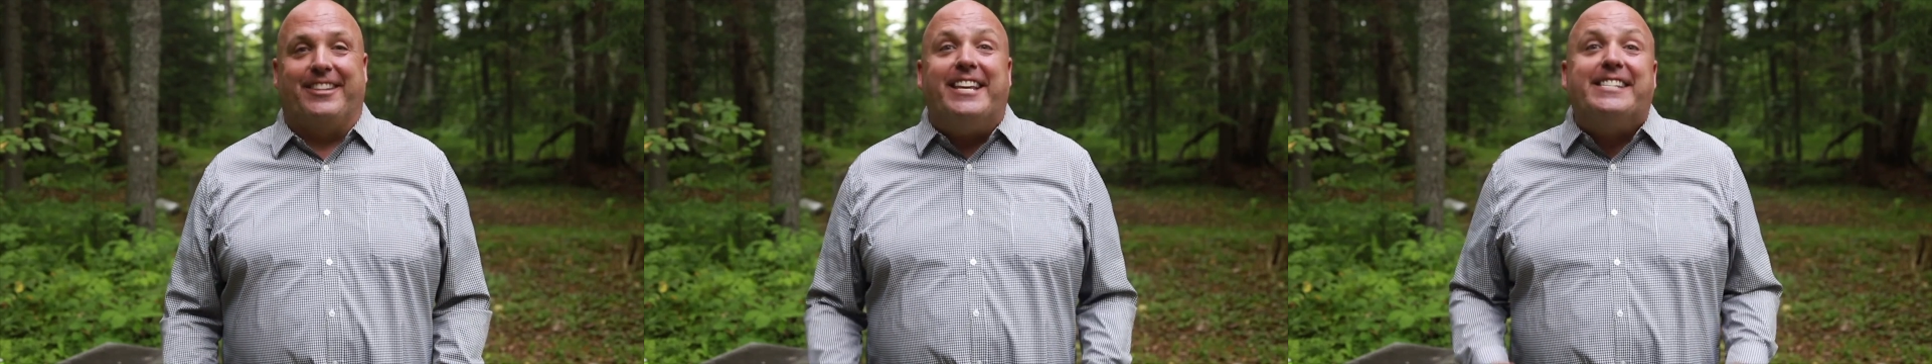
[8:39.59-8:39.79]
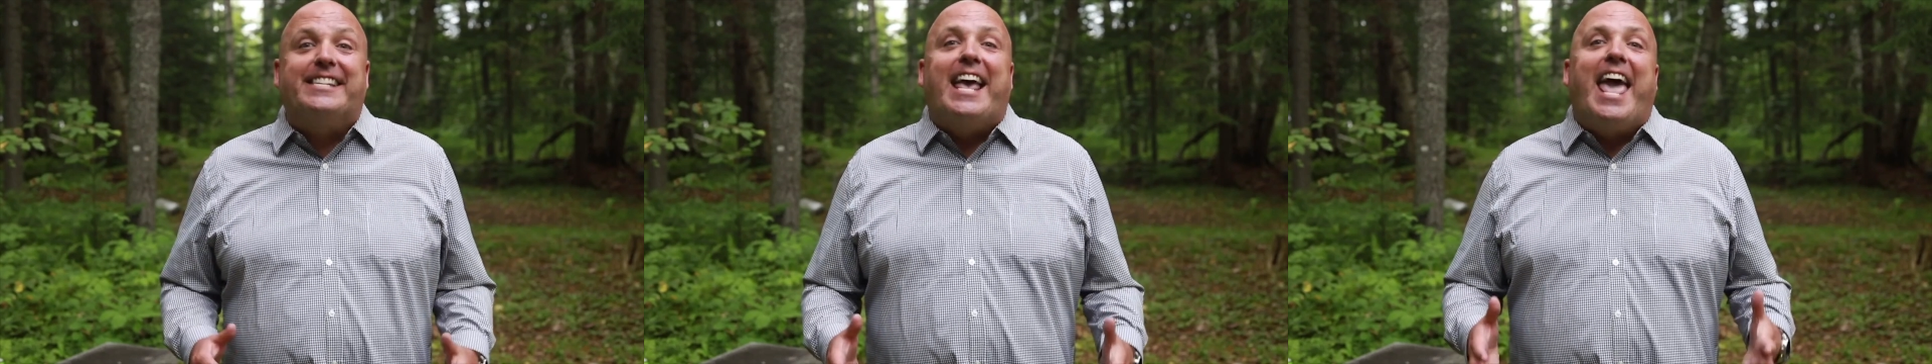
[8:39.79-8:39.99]

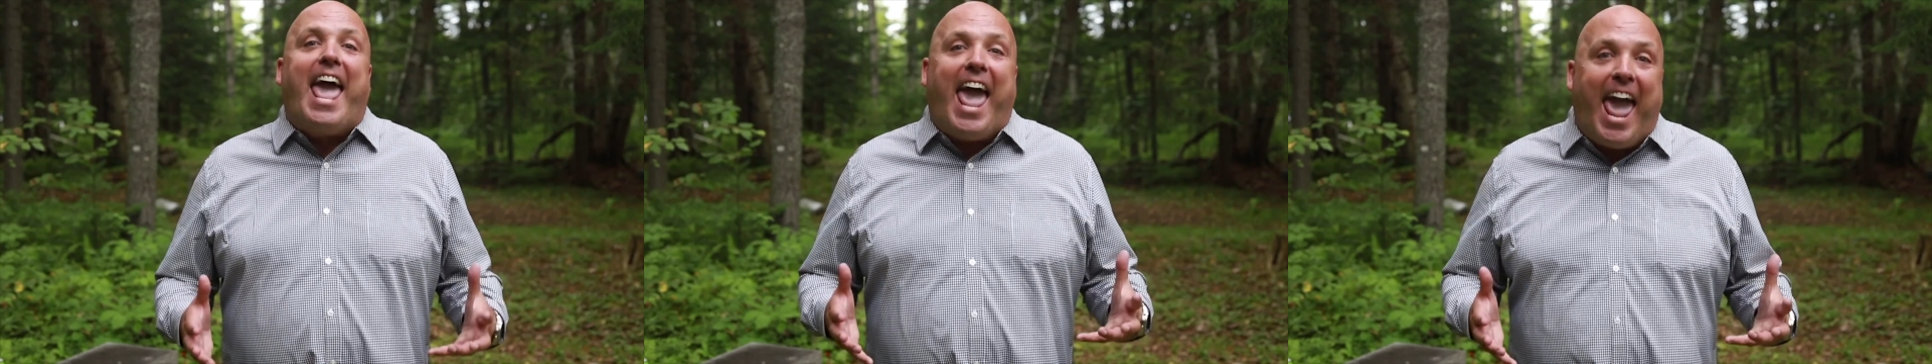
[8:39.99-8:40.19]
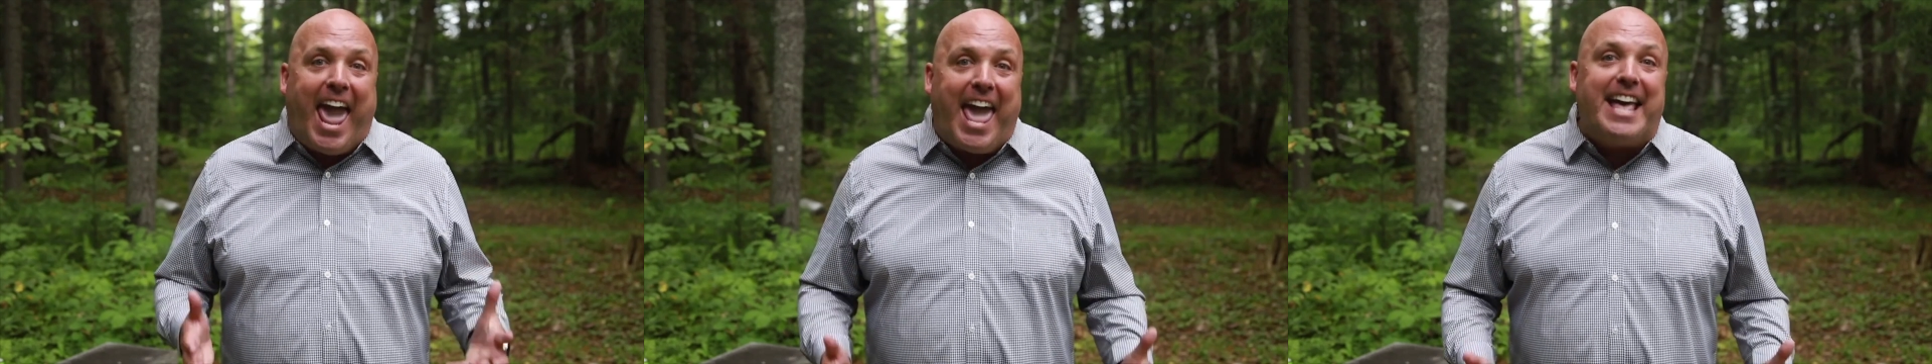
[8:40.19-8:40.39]
This
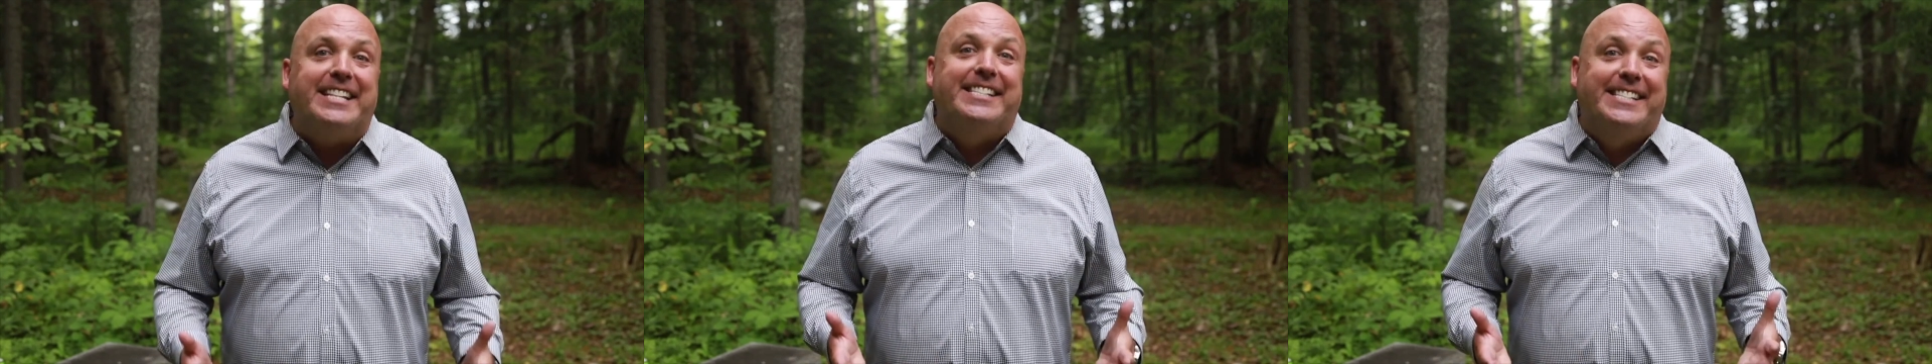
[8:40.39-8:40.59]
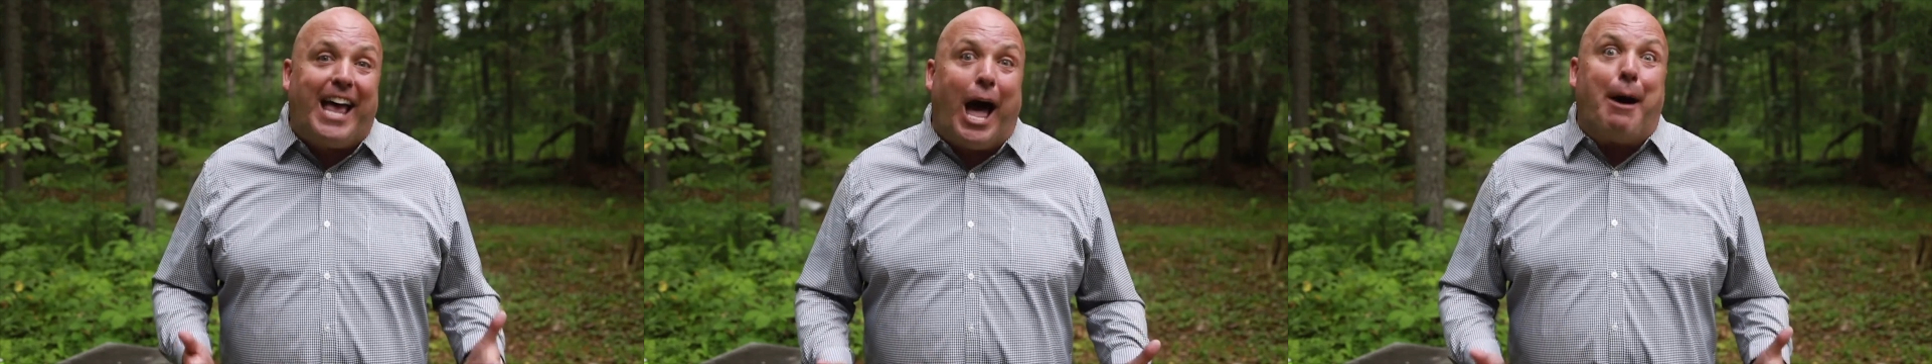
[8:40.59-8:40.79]

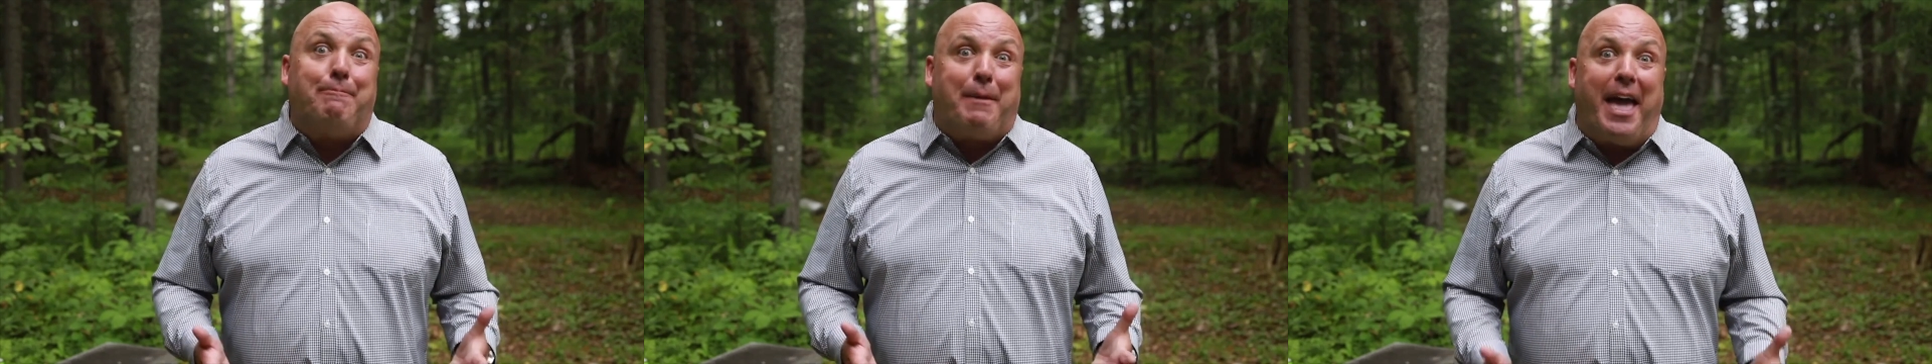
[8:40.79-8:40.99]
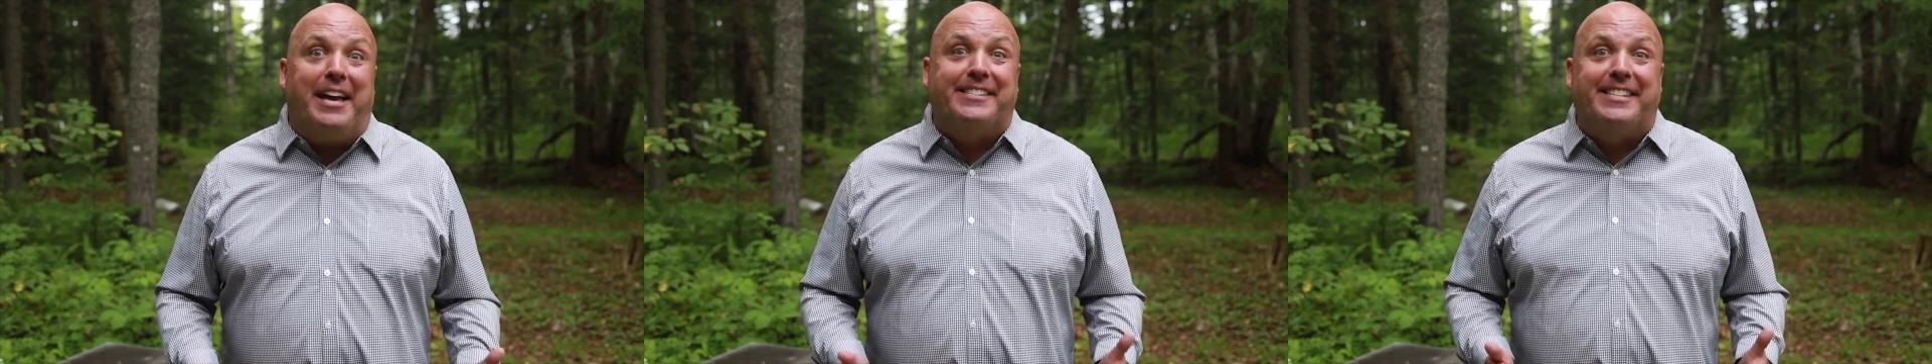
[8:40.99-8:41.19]
heads
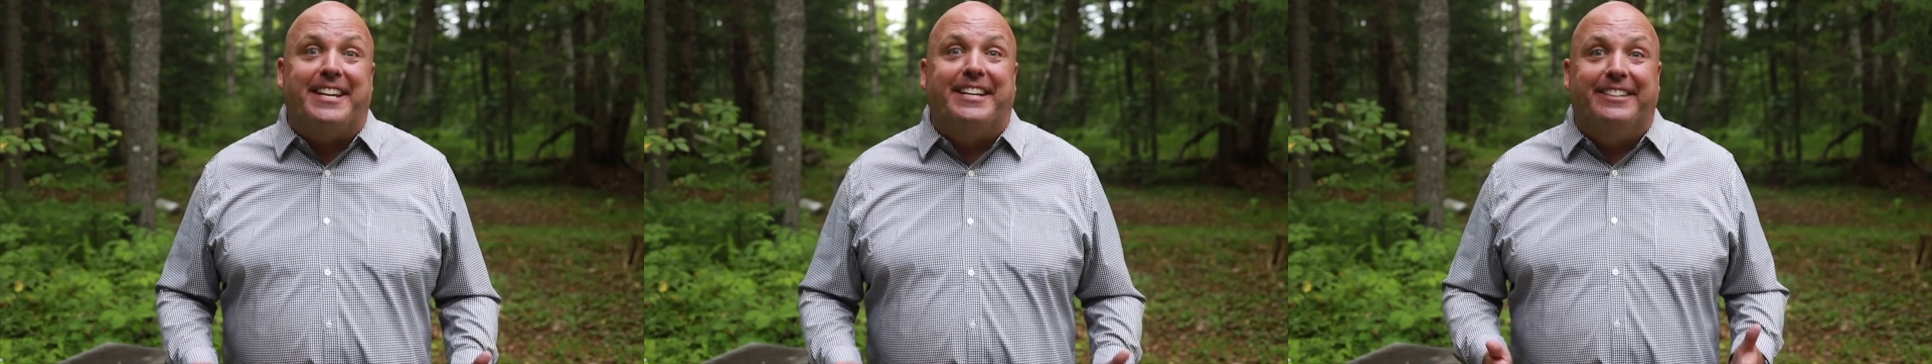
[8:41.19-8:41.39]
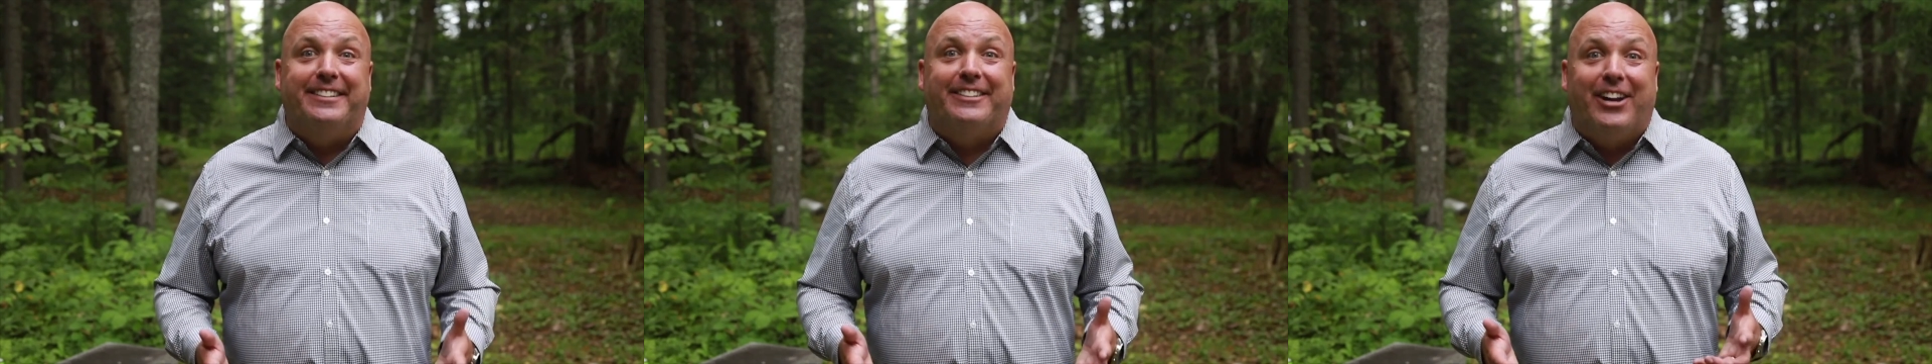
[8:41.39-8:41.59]
up as
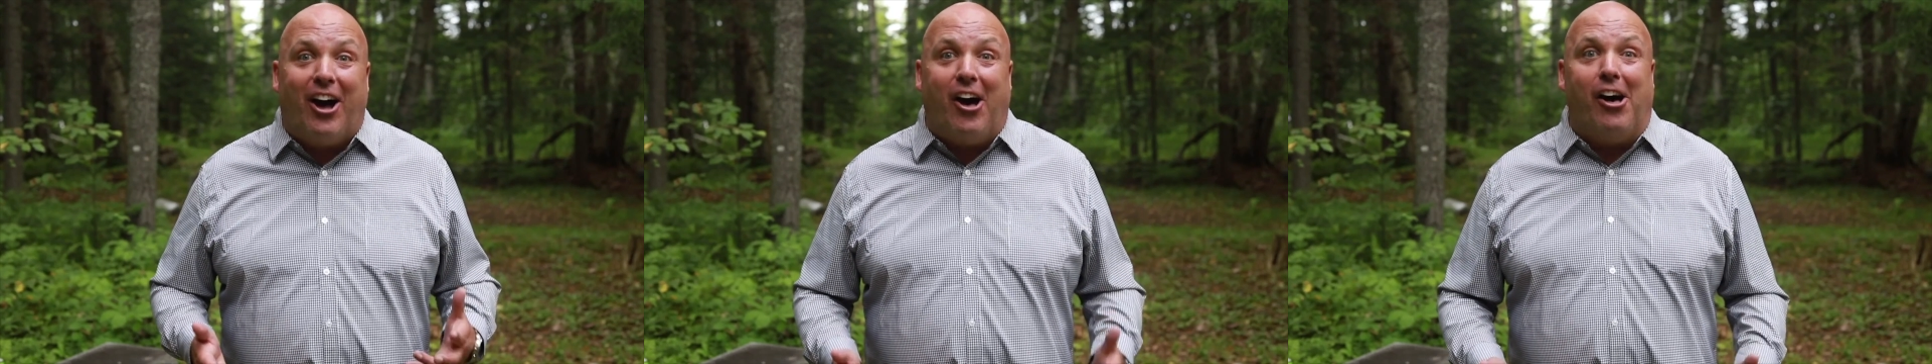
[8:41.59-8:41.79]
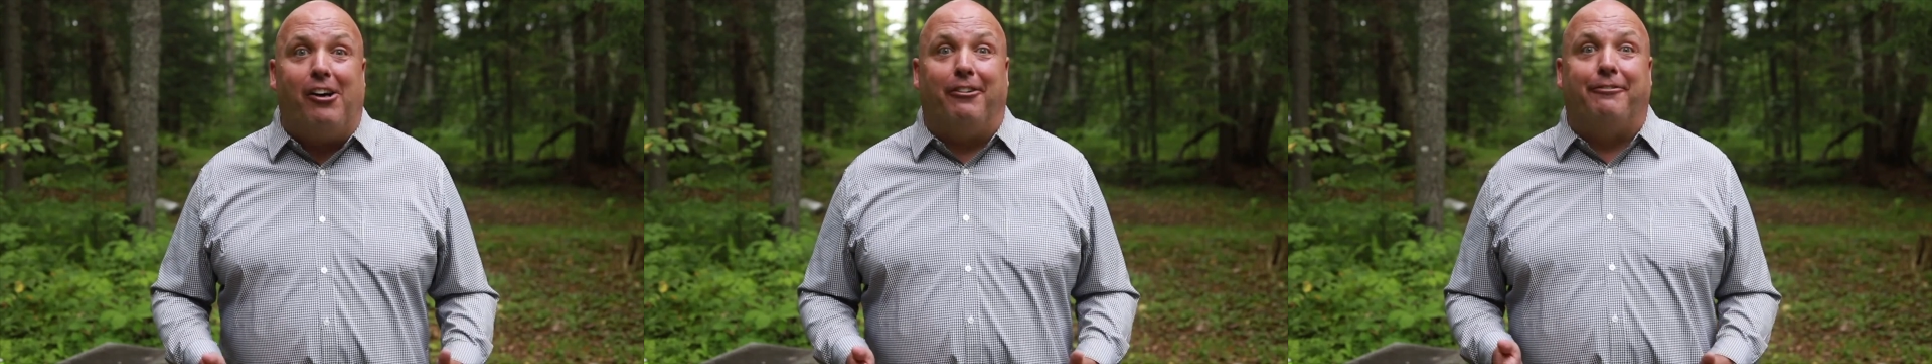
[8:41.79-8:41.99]
in
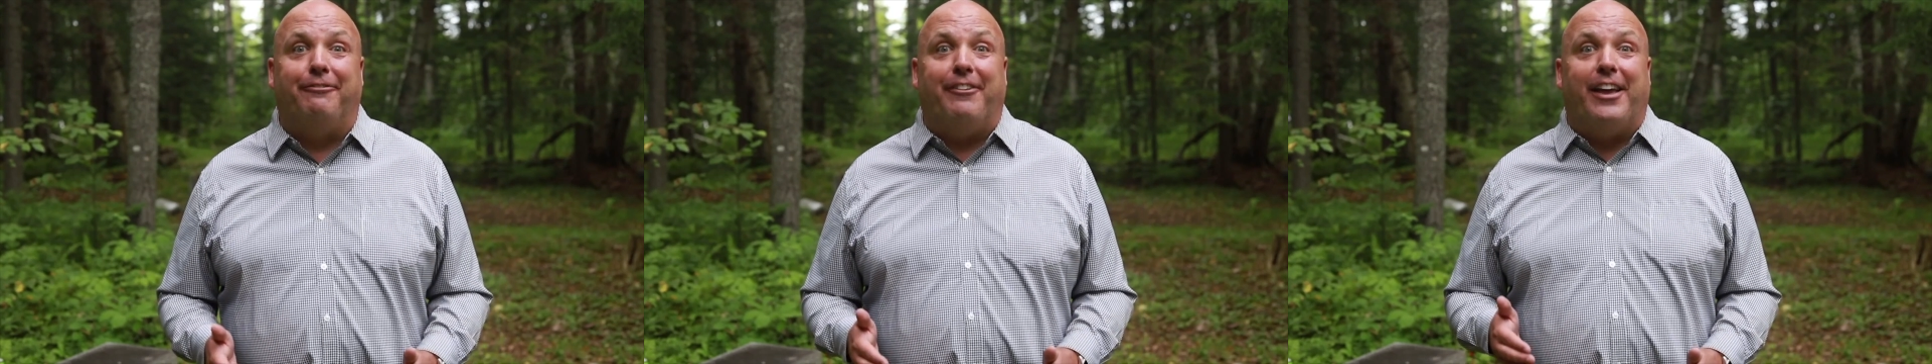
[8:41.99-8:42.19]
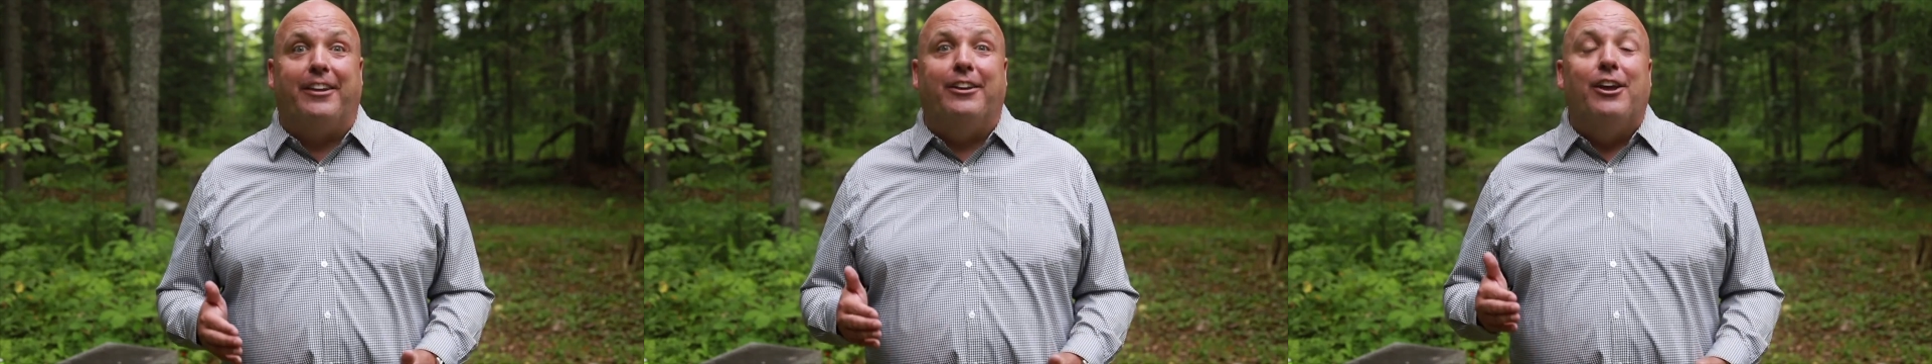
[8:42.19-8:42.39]
golf,
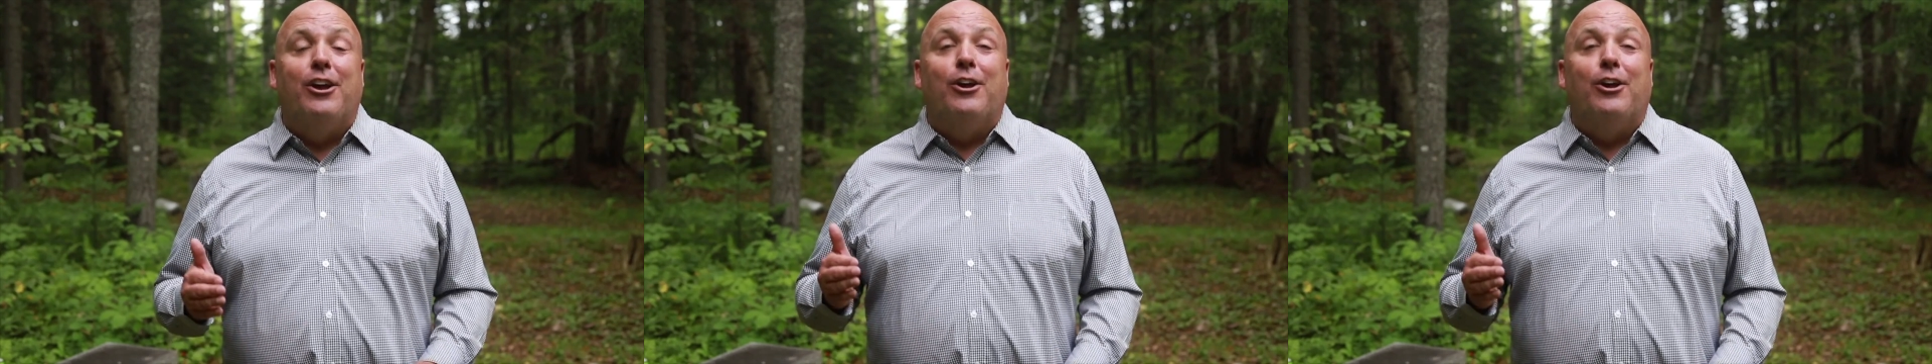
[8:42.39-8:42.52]
and